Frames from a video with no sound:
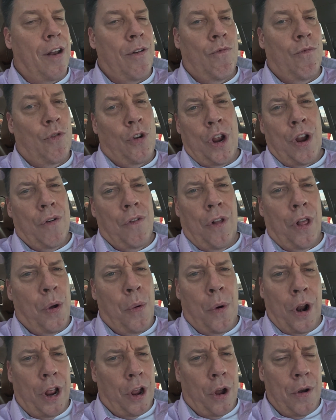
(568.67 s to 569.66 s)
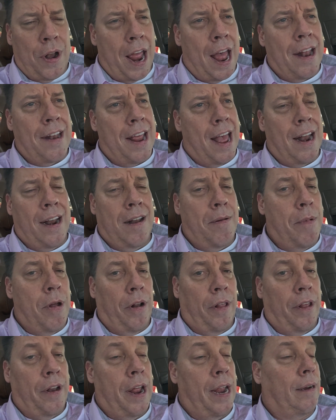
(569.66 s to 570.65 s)
And do you really want to go downtown in the
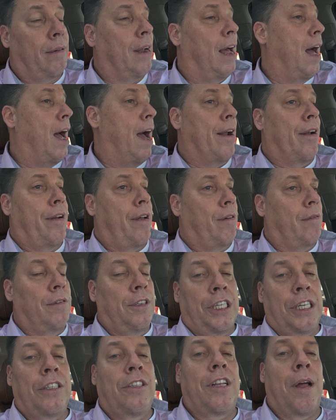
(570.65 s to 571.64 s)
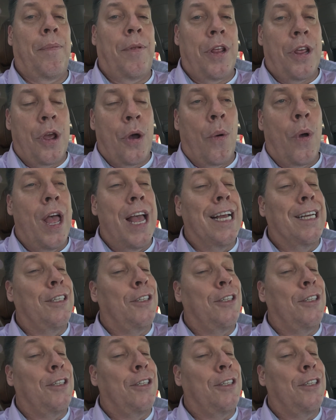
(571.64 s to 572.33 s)
middle of the night? I don't know. Just up to you.